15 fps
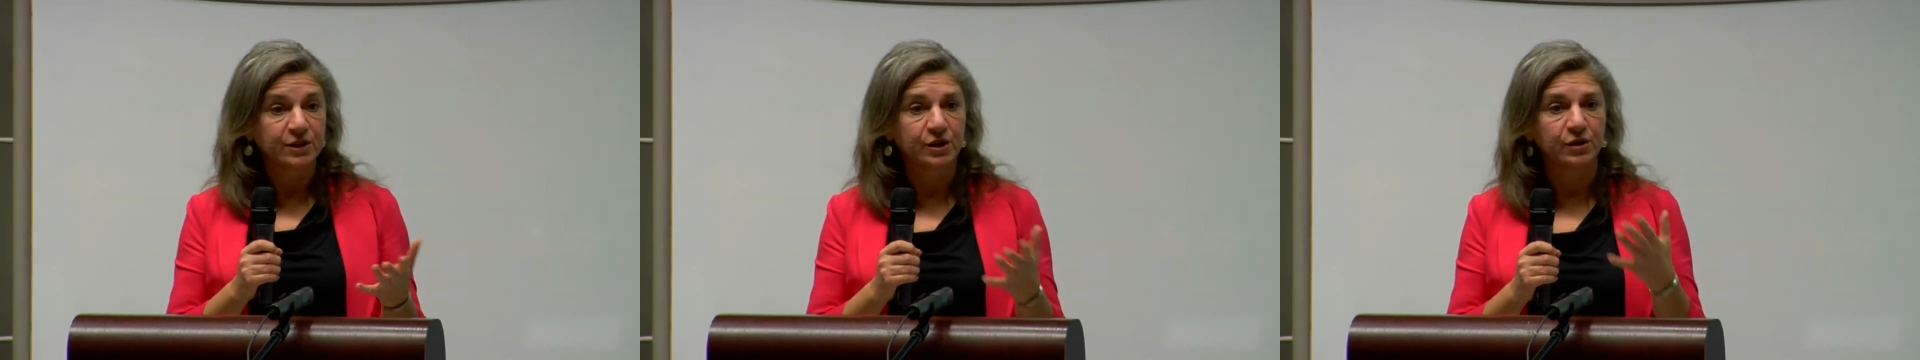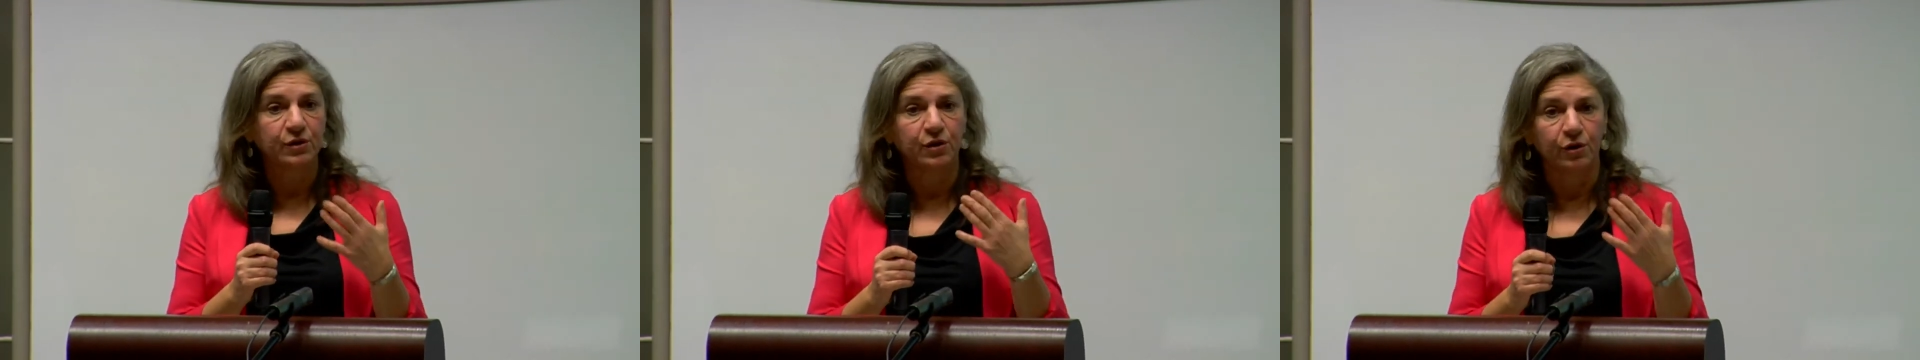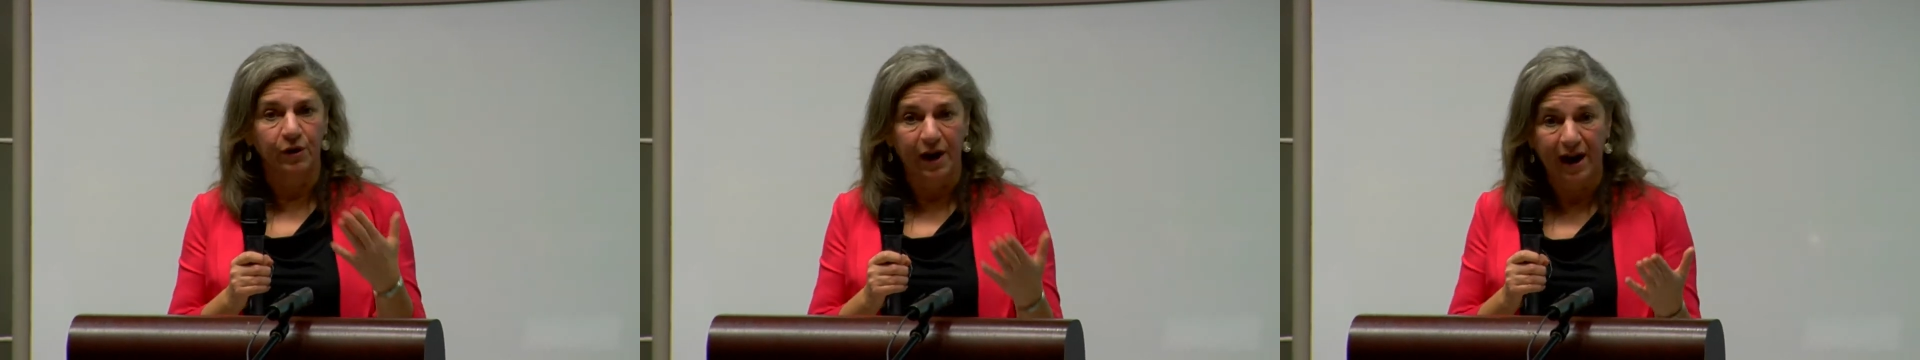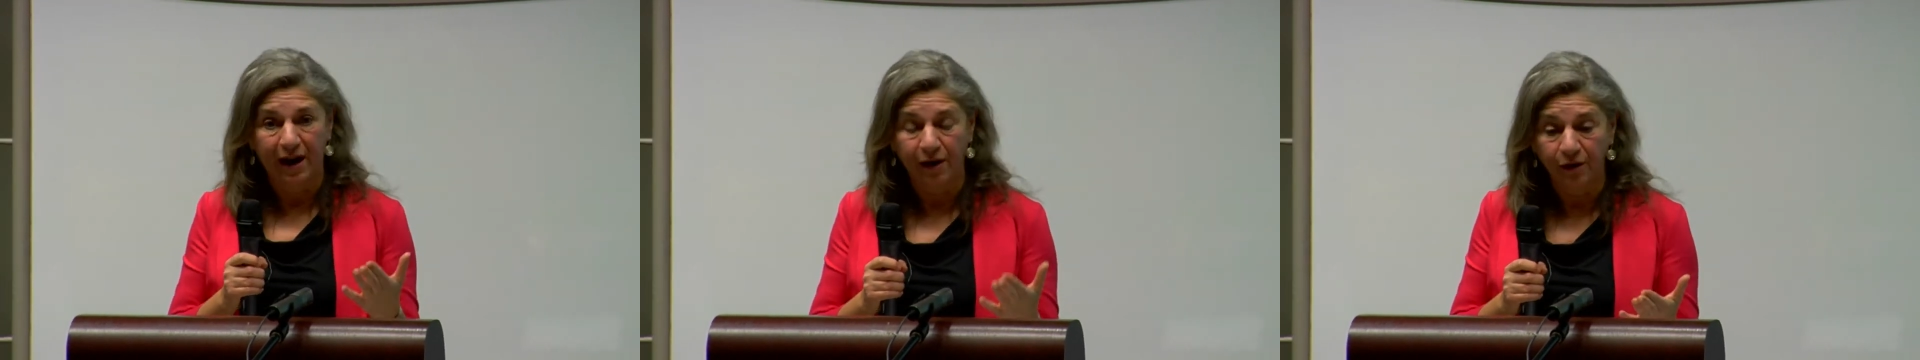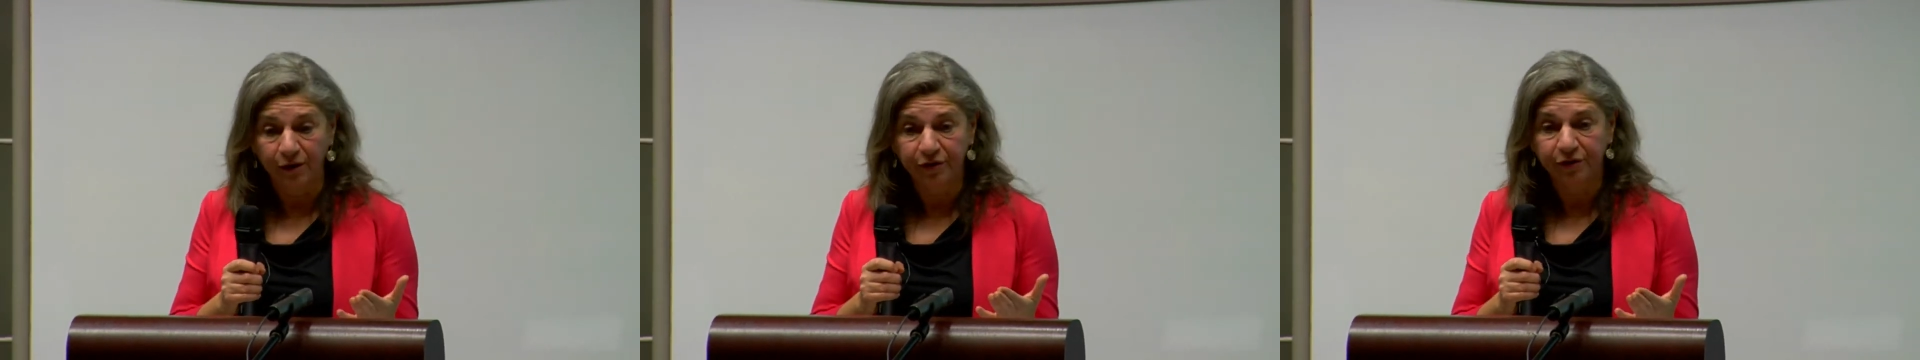to your
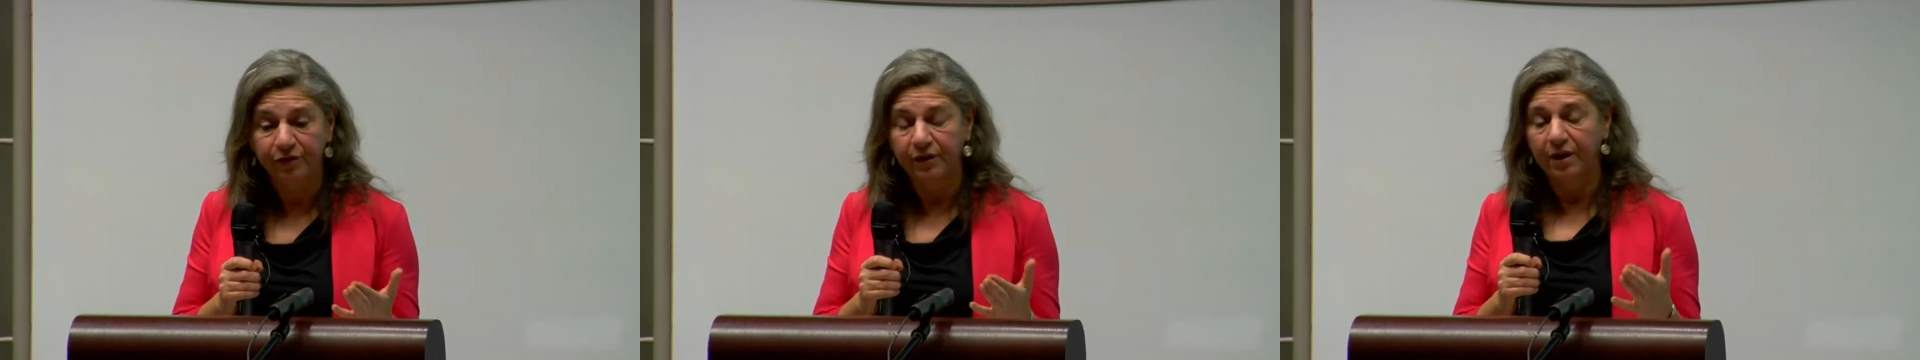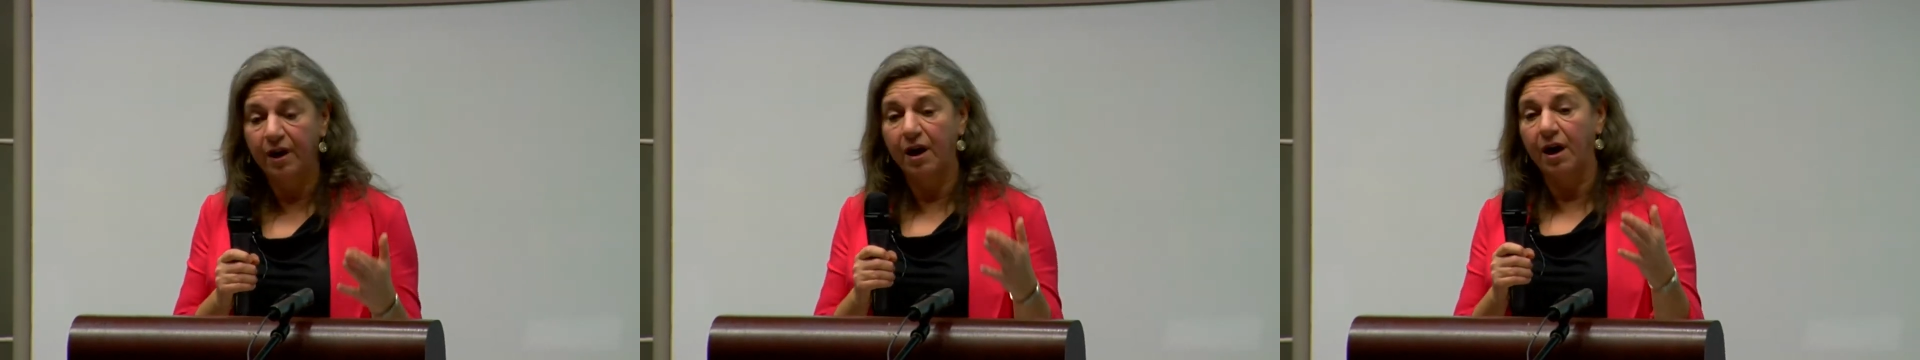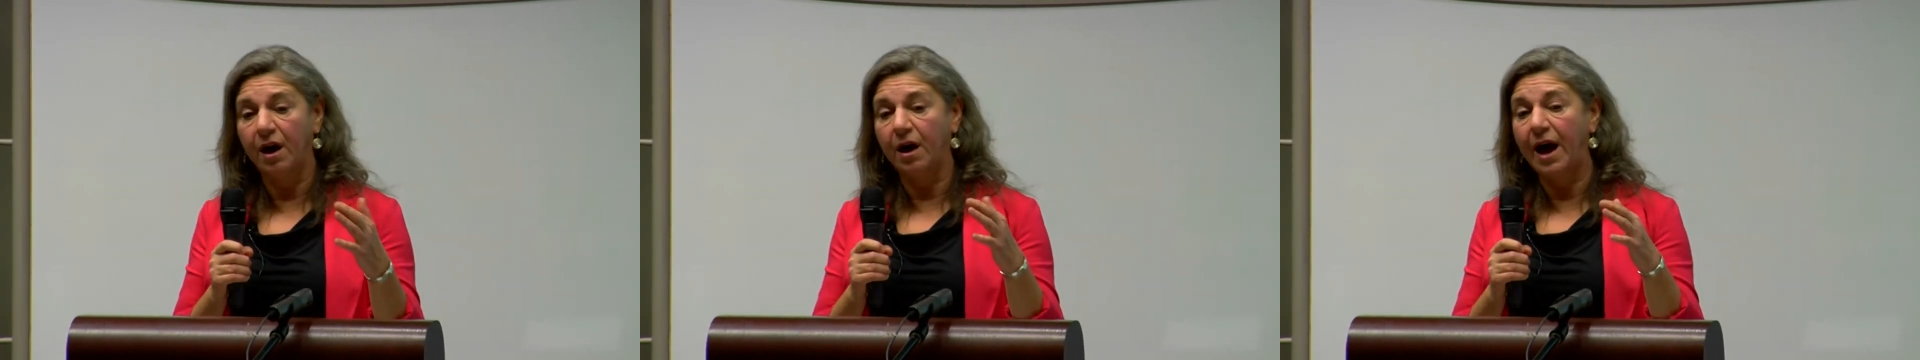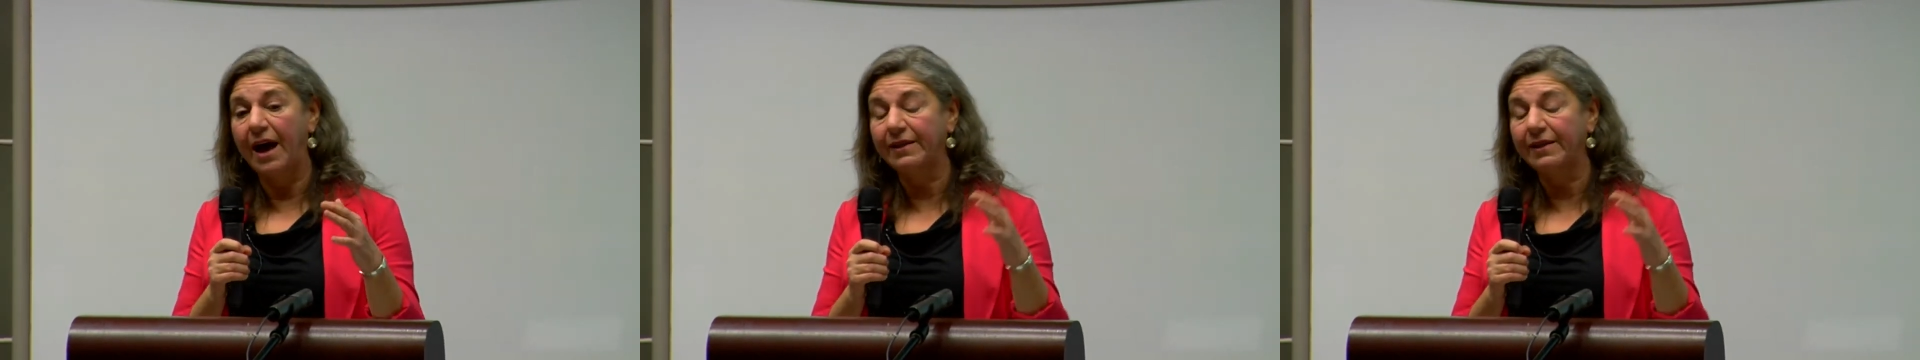health uh,